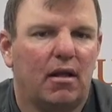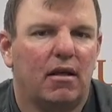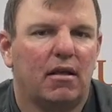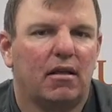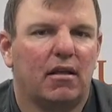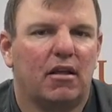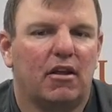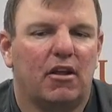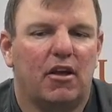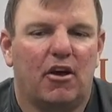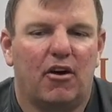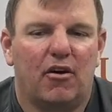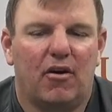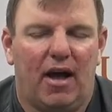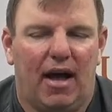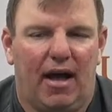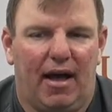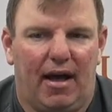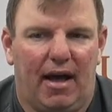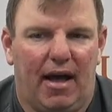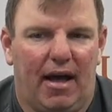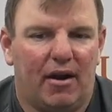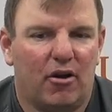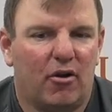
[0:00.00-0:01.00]
you know,
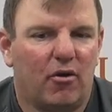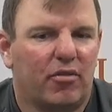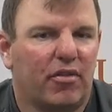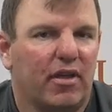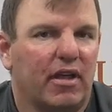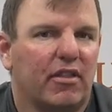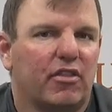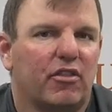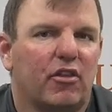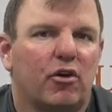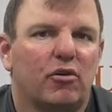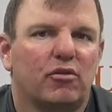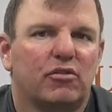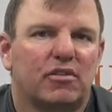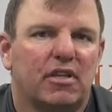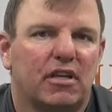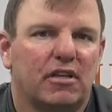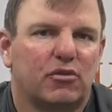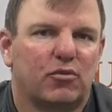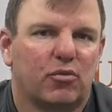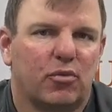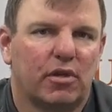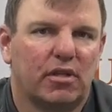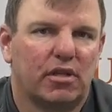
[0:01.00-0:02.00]
I don't think those
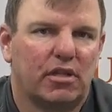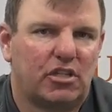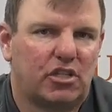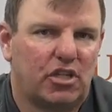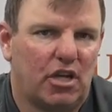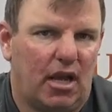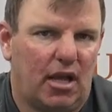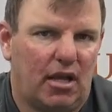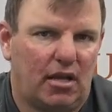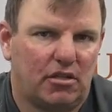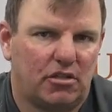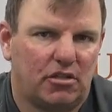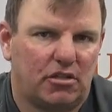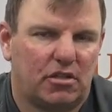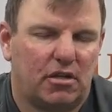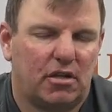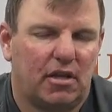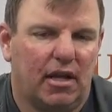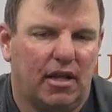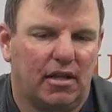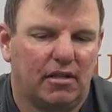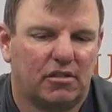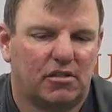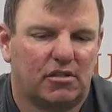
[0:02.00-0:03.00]
things really change.
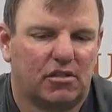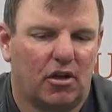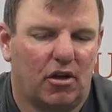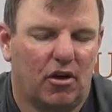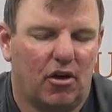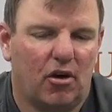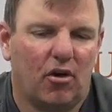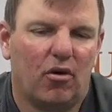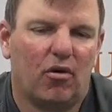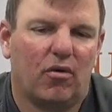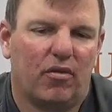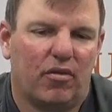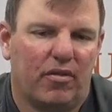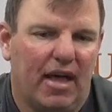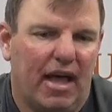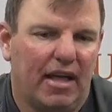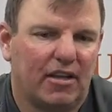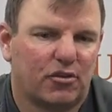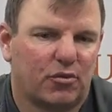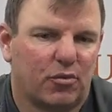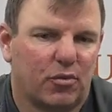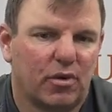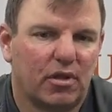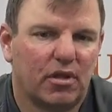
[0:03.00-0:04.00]
And so
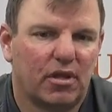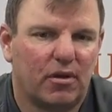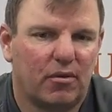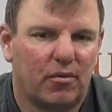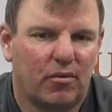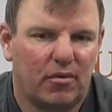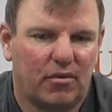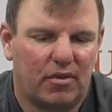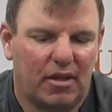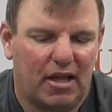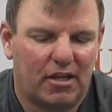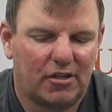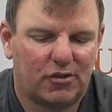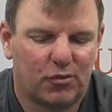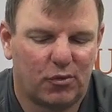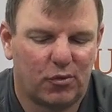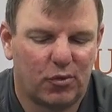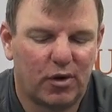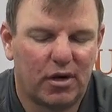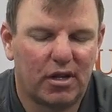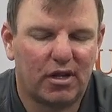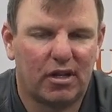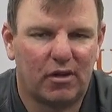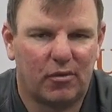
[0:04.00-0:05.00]
that's really
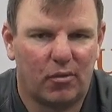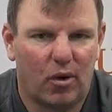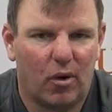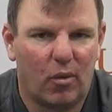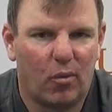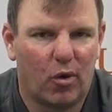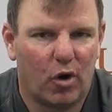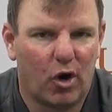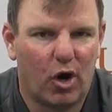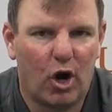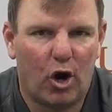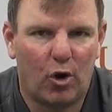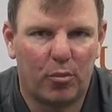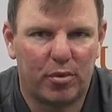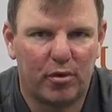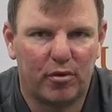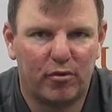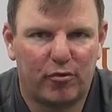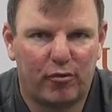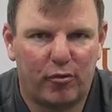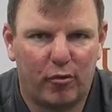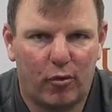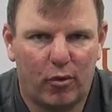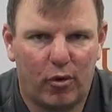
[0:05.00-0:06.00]
what we're hoping
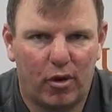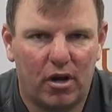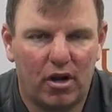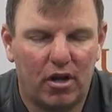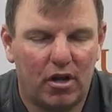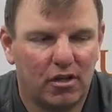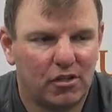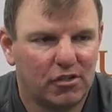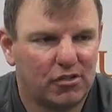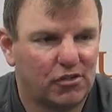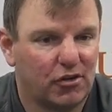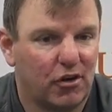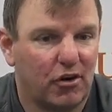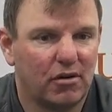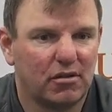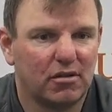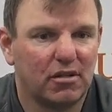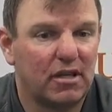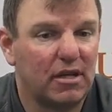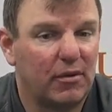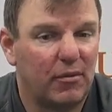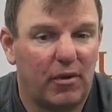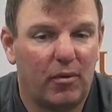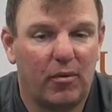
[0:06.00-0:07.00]
for.
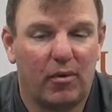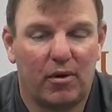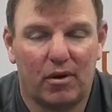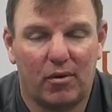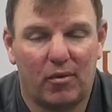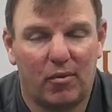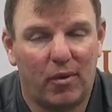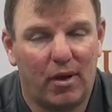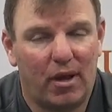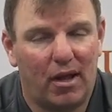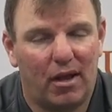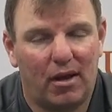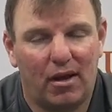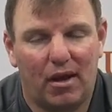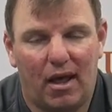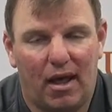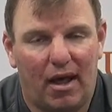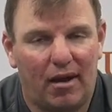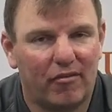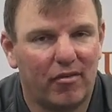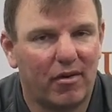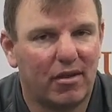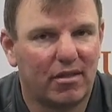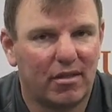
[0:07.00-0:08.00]
Certainly we want to win
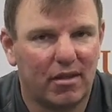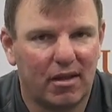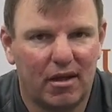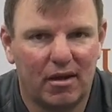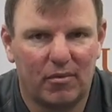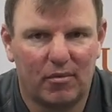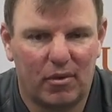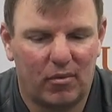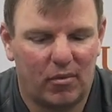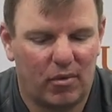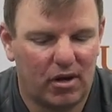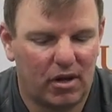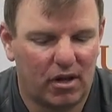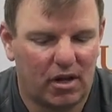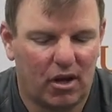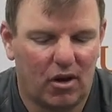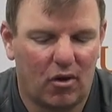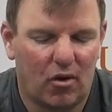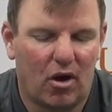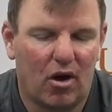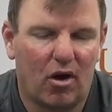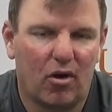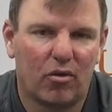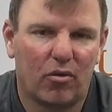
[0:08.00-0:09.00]
everything, we want to
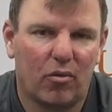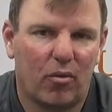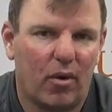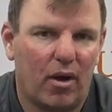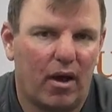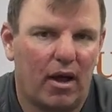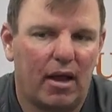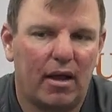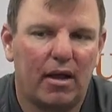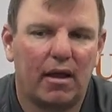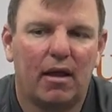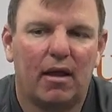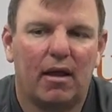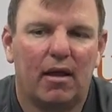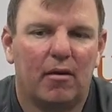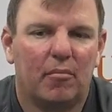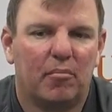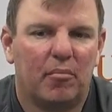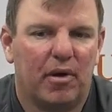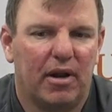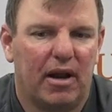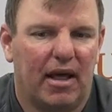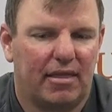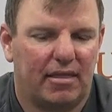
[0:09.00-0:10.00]
go all the way.
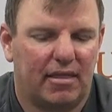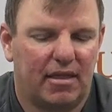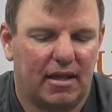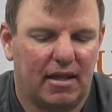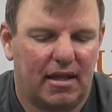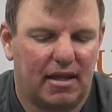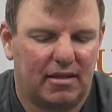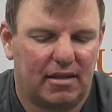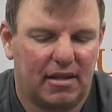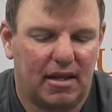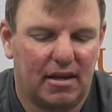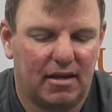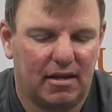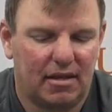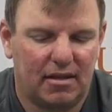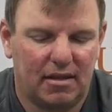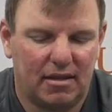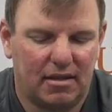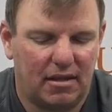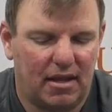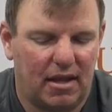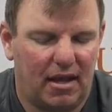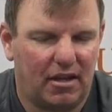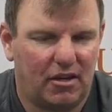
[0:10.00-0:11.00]
But I think at the end of the
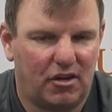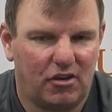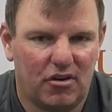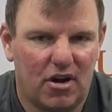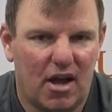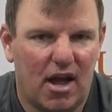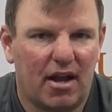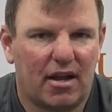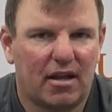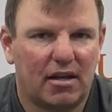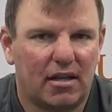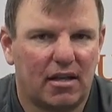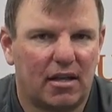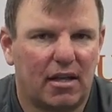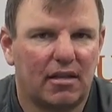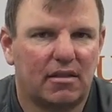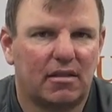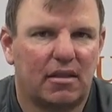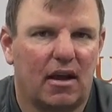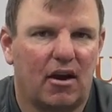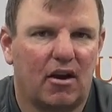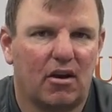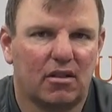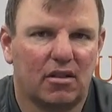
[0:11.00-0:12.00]
day, you're not going to get
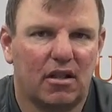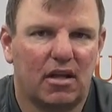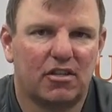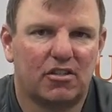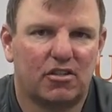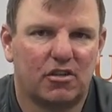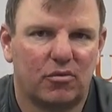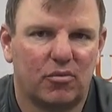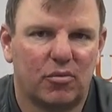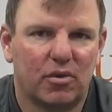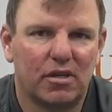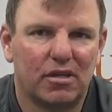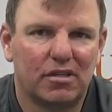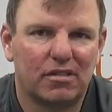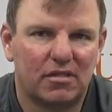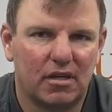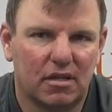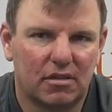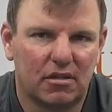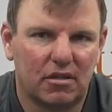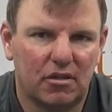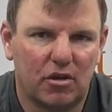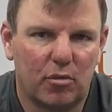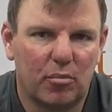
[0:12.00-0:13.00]
there unless you really
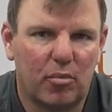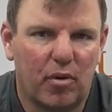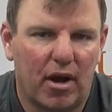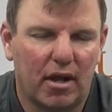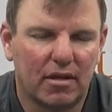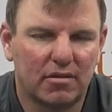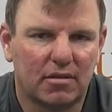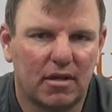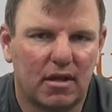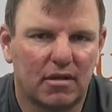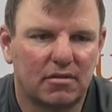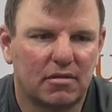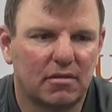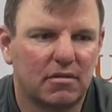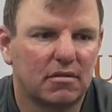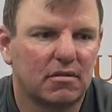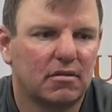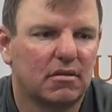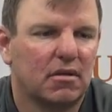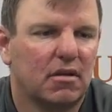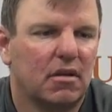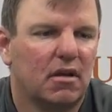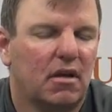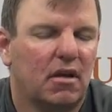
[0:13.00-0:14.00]
stick to your
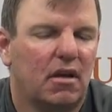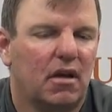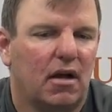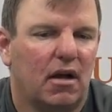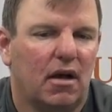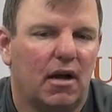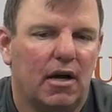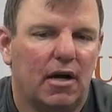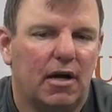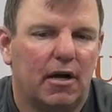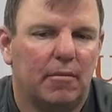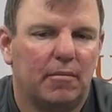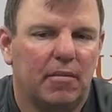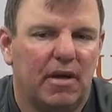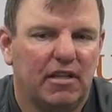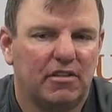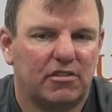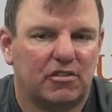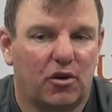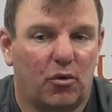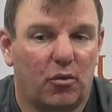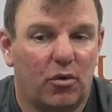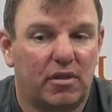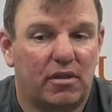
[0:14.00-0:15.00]
processes. And
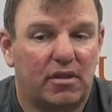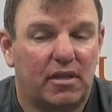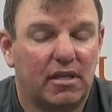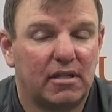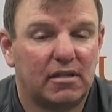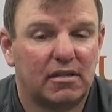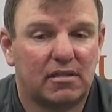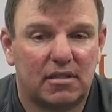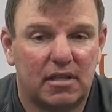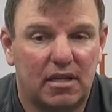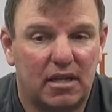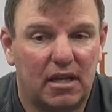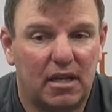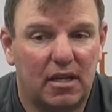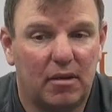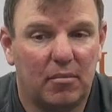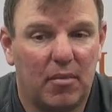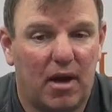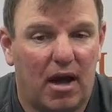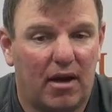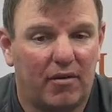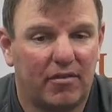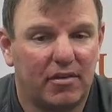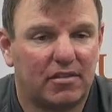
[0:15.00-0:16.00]
so with this
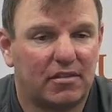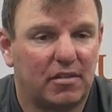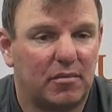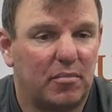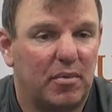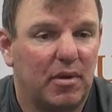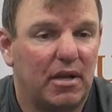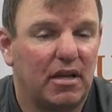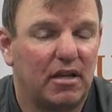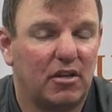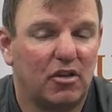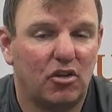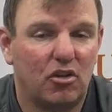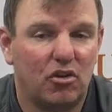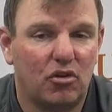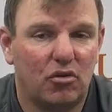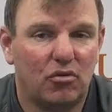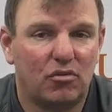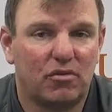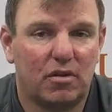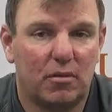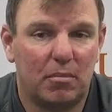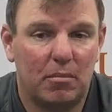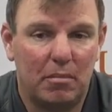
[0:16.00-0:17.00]
team, obviously being
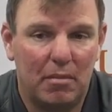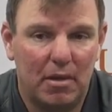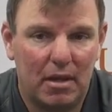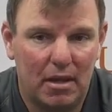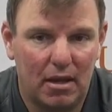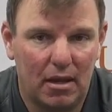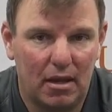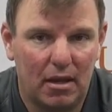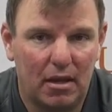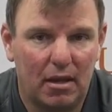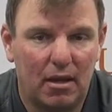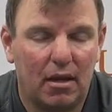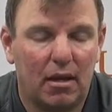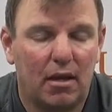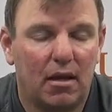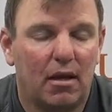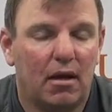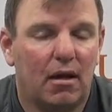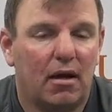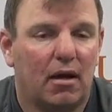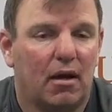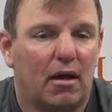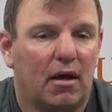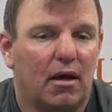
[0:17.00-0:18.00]
new to me,
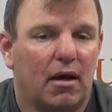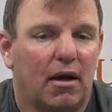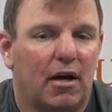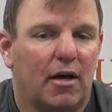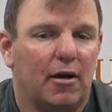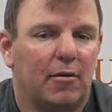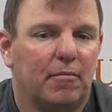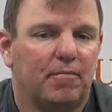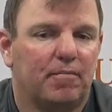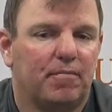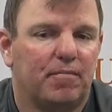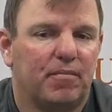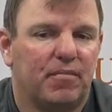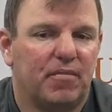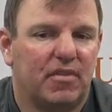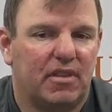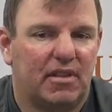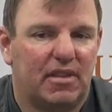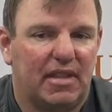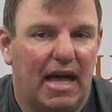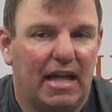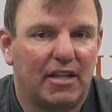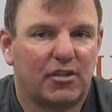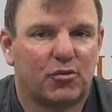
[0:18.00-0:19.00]

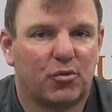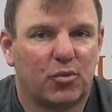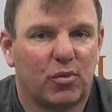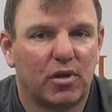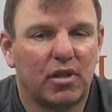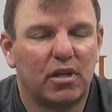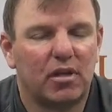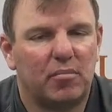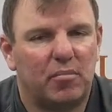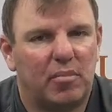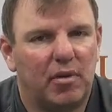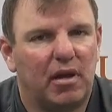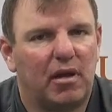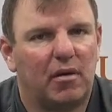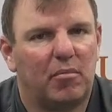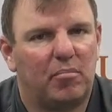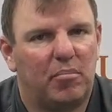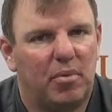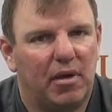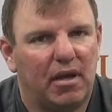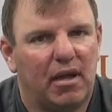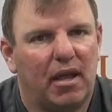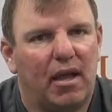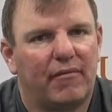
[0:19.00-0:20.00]
that's really been a
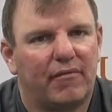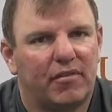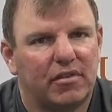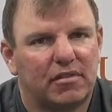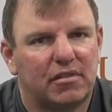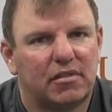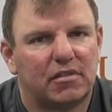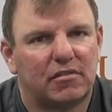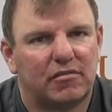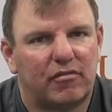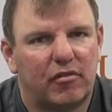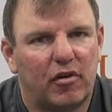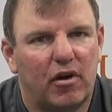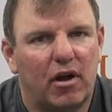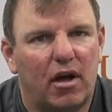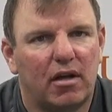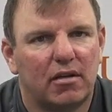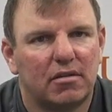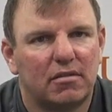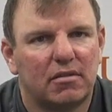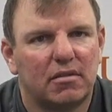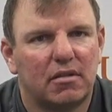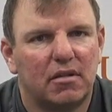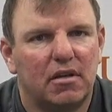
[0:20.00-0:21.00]
big emphasis for
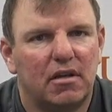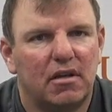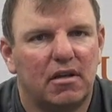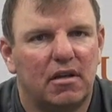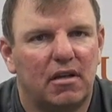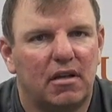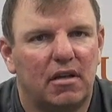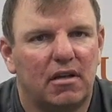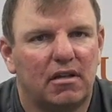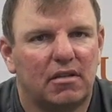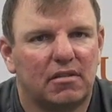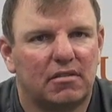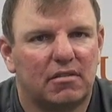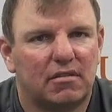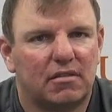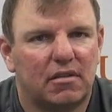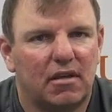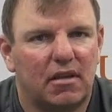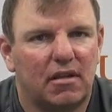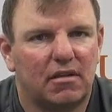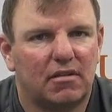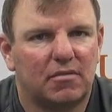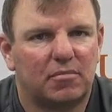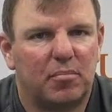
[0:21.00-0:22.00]
us,
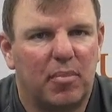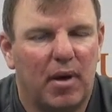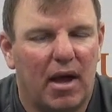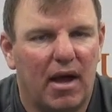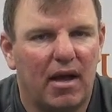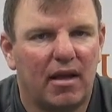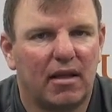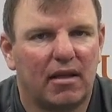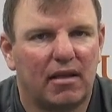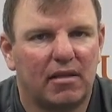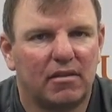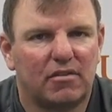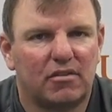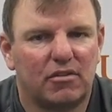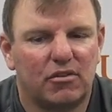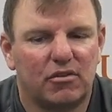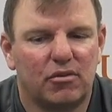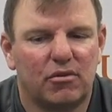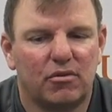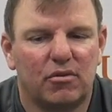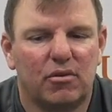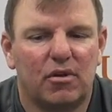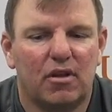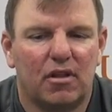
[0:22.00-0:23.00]
is buying
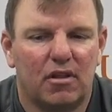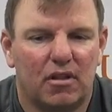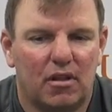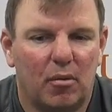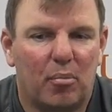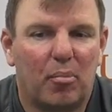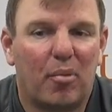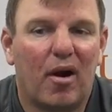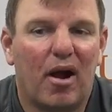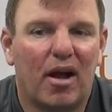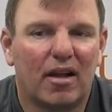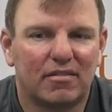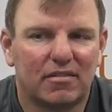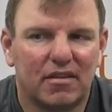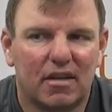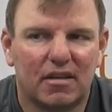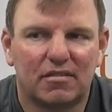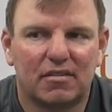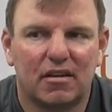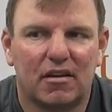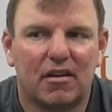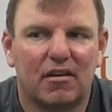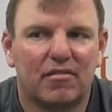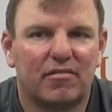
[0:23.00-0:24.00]
into the
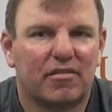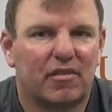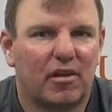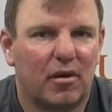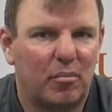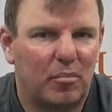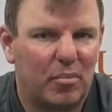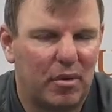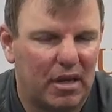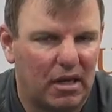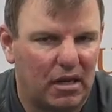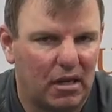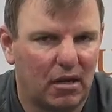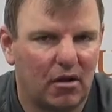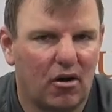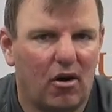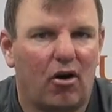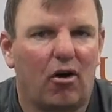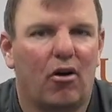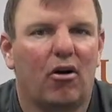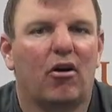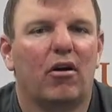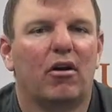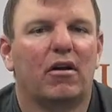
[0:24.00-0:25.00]
process of competing
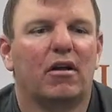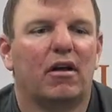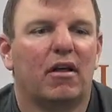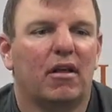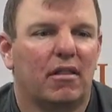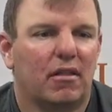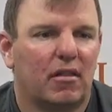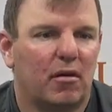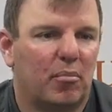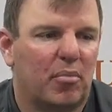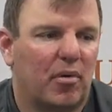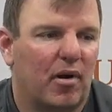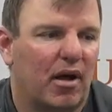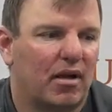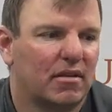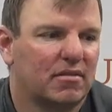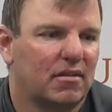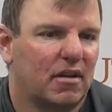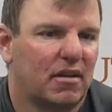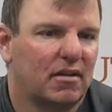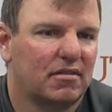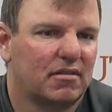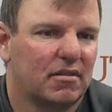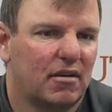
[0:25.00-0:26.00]
hard, the
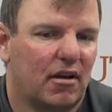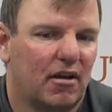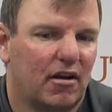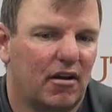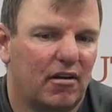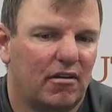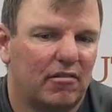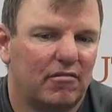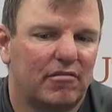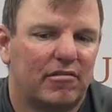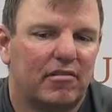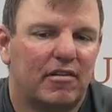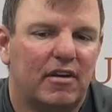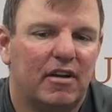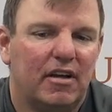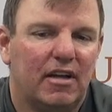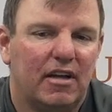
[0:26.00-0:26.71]
process of,